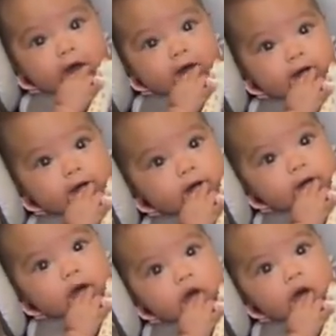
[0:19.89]
to do
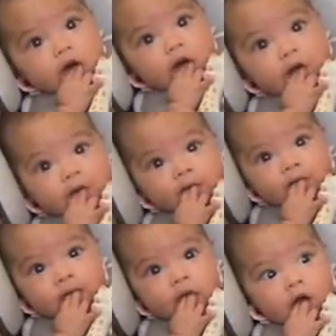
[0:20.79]
many
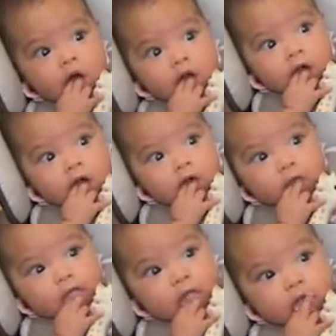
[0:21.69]
series of I V F